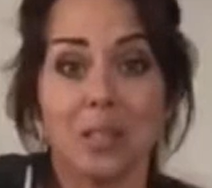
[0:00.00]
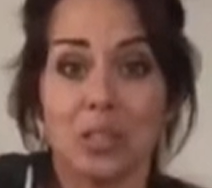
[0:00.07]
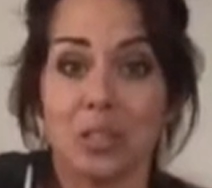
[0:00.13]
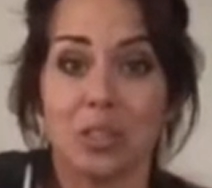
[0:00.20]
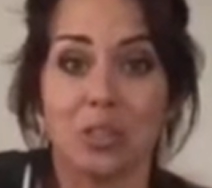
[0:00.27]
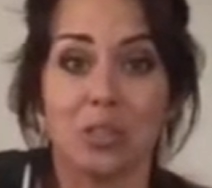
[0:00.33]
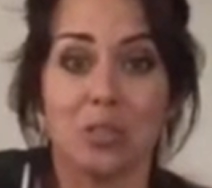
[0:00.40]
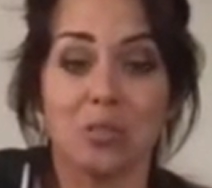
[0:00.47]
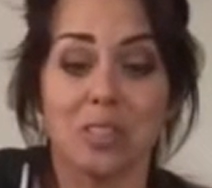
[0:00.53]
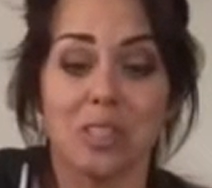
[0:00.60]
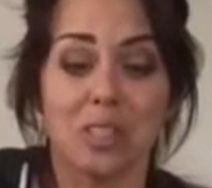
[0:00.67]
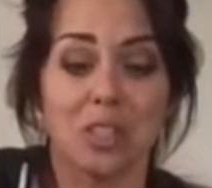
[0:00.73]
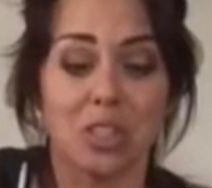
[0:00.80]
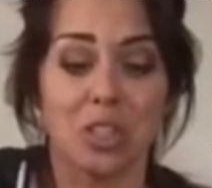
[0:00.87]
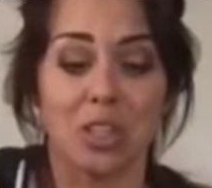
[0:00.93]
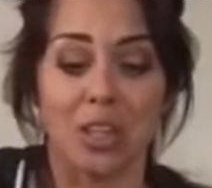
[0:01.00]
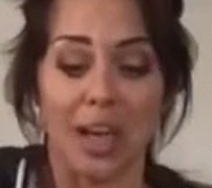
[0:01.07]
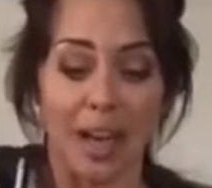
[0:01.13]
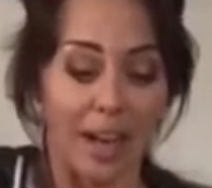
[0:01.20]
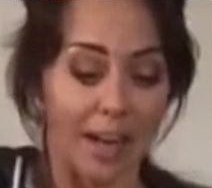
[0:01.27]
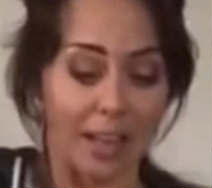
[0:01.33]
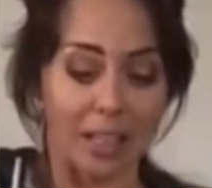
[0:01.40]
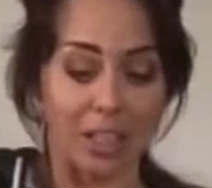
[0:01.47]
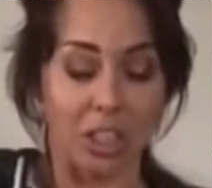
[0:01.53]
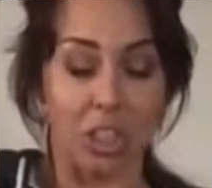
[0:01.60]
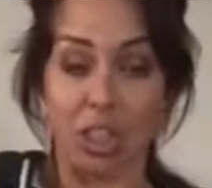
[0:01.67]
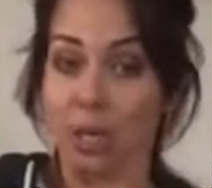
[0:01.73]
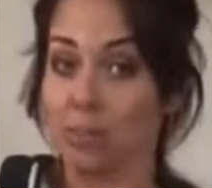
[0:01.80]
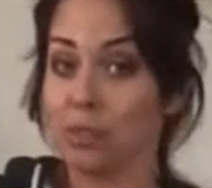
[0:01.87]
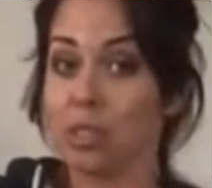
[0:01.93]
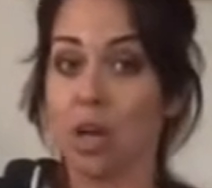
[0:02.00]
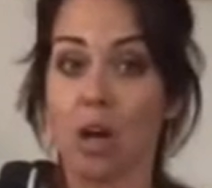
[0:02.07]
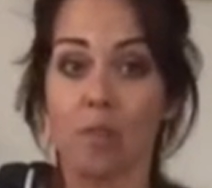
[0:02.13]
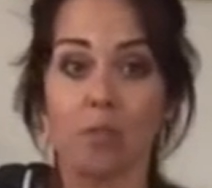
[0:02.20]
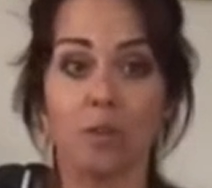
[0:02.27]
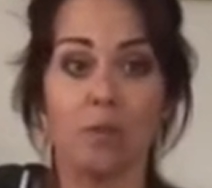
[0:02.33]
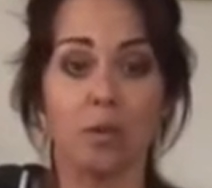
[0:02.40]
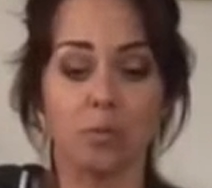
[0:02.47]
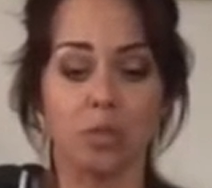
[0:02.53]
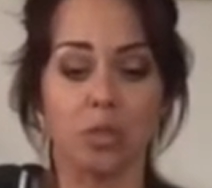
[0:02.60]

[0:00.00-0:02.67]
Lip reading: things you could do with this. You could hang gems off of them.